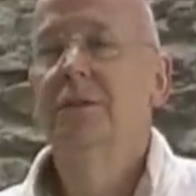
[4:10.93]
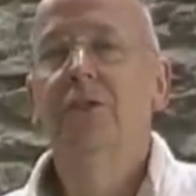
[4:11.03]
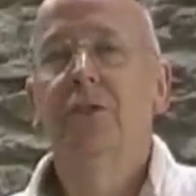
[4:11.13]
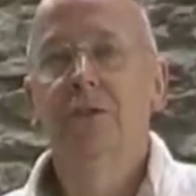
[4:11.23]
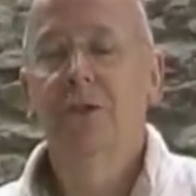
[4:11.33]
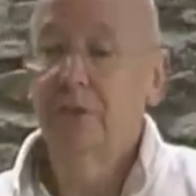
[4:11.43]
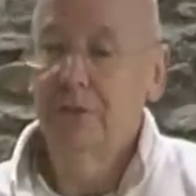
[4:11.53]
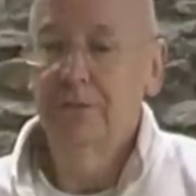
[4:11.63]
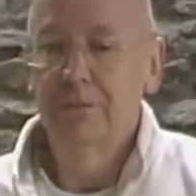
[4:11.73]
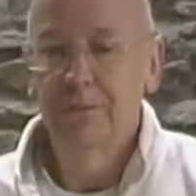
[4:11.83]
doesn't just
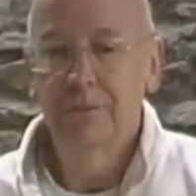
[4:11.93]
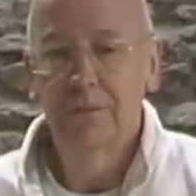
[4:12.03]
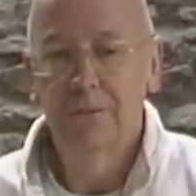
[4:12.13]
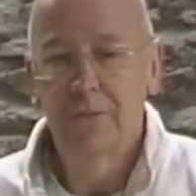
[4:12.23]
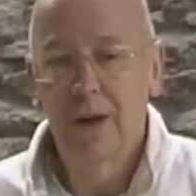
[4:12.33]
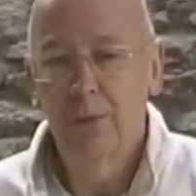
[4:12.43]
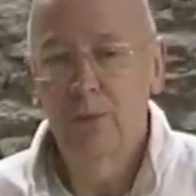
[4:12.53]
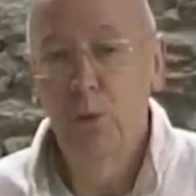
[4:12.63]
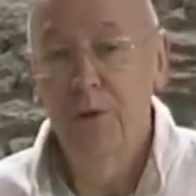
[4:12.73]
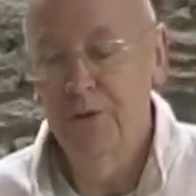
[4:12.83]

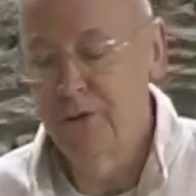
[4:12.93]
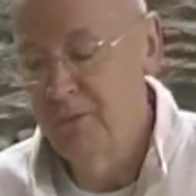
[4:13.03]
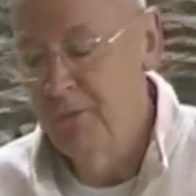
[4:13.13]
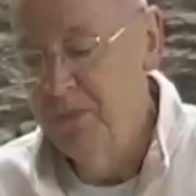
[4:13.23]
happen once.